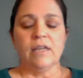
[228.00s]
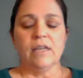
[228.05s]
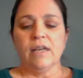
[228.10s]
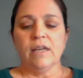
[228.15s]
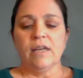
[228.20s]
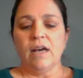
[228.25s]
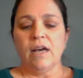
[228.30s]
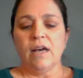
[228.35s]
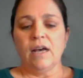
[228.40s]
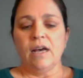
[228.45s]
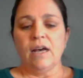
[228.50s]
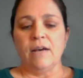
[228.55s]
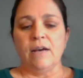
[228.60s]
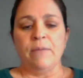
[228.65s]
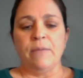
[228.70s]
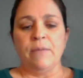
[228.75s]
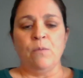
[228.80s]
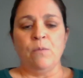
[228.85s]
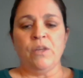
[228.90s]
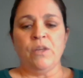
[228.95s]

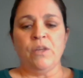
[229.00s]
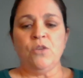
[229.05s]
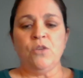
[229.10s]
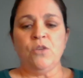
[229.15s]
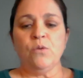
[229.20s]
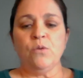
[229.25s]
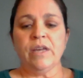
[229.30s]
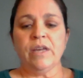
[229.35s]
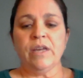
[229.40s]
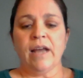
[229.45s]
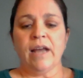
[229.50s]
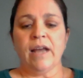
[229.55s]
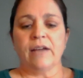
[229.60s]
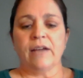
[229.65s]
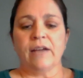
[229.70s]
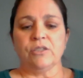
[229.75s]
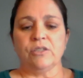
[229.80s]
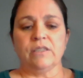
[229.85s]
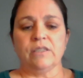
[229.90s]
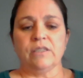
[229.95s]
And when you can
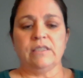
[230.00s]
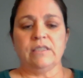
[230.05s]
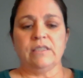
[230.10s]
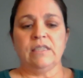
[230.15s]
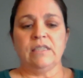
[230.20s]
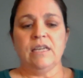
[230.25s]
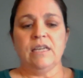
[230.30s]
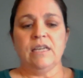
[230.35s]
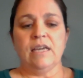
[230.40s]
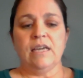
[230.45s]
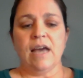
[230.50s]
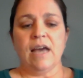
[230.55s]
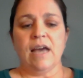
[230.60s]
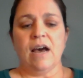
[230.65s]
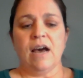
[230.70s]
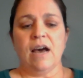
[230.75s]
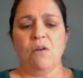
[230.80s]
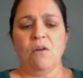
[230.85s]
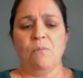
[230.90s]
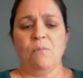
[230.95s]
actually see
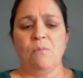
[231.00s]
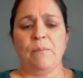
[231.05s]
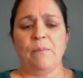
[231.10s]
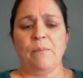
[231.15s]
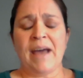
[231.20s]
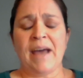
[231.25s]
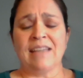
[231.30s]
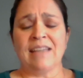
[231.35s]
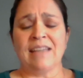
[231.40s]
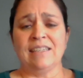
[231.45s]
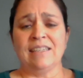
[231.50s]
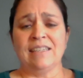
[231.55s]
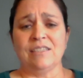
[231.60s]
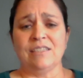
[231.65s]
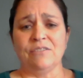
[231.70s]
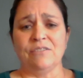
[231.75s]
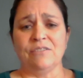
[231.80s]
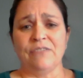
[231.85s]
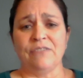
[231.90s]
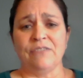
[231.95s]
how badly
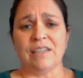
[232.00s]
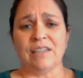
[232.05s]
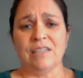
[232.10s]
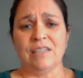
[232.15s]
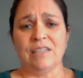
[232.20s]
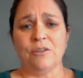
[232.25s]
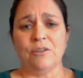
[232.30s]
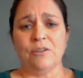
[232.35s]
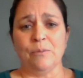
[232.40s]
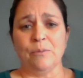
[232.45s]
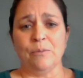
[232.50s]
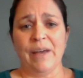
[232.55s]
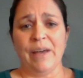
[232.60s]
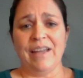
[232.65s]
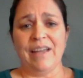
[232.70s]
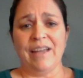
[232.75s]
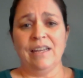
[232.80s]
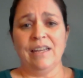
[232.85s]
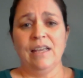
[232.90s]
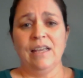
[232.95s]
it's affecting your
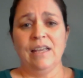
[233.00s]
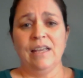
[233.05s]
pet,